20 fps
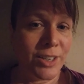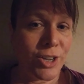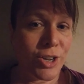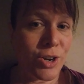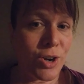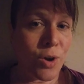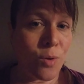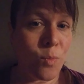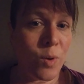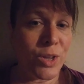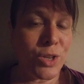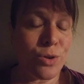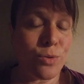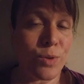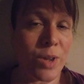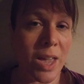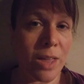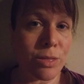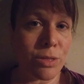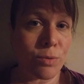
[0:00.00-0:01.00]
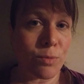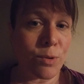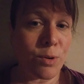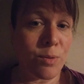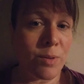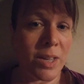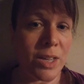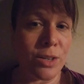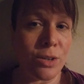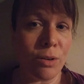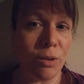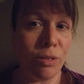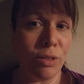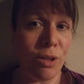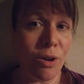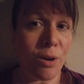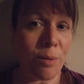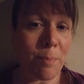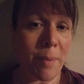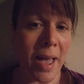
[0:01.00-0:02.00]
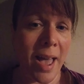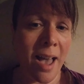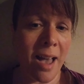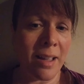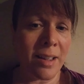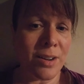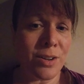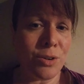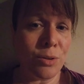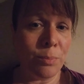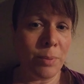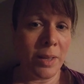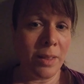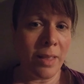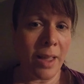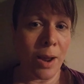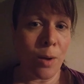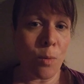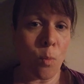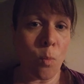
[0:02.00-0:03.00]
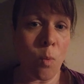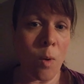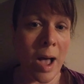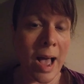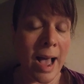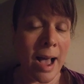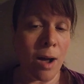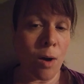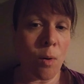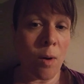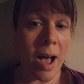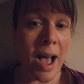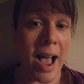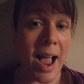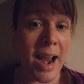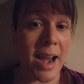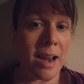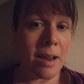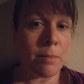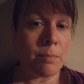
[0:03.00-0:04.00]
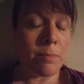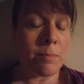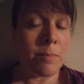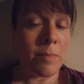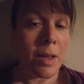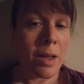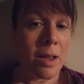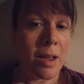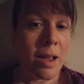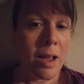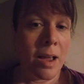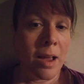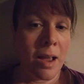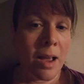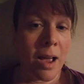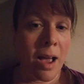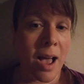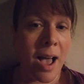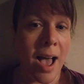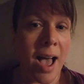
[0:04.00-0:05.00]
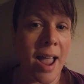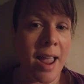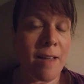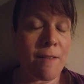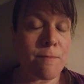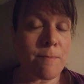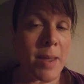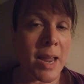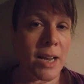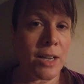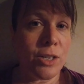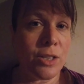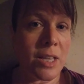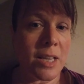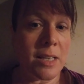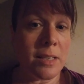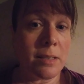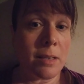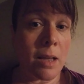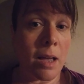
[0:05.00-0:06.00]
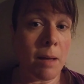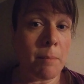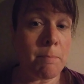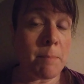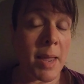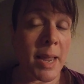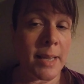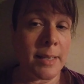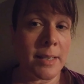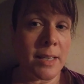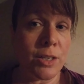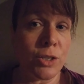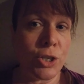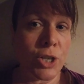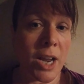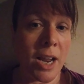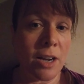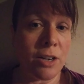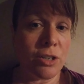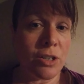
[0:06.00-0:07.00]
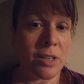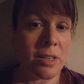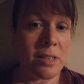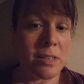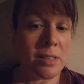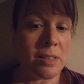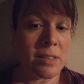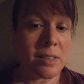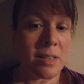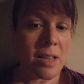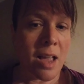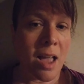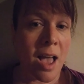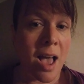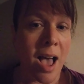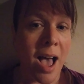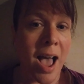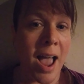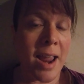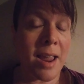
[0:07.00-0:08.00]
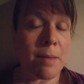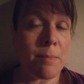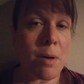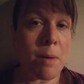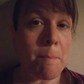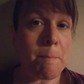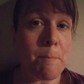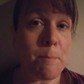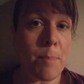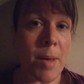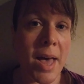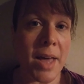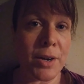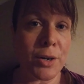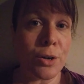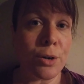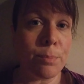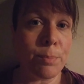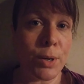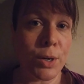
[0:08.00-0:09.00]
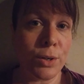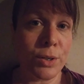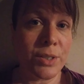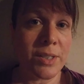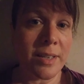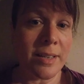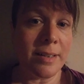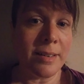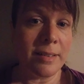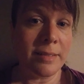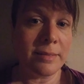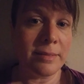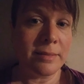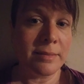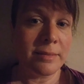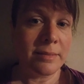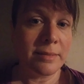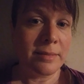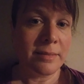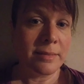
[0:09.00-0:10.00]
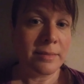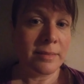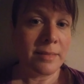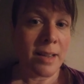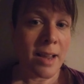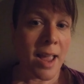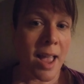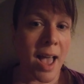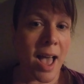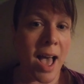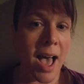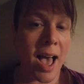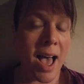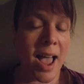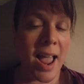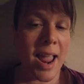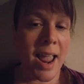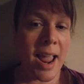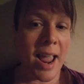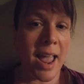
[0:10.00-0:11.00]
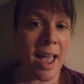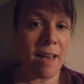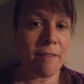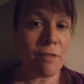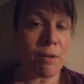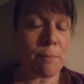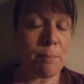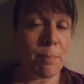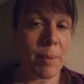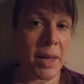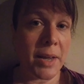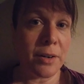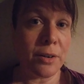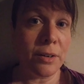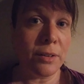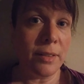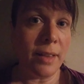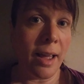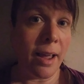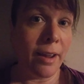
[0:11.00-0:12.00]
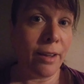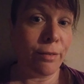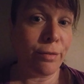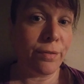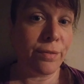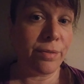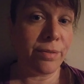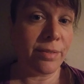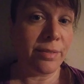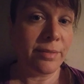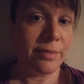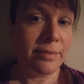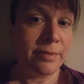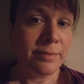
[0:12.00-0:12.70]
when you get through it, you'll look back and you'll be like, wow, I have made these amazing changes. I am a better person. I have a better life.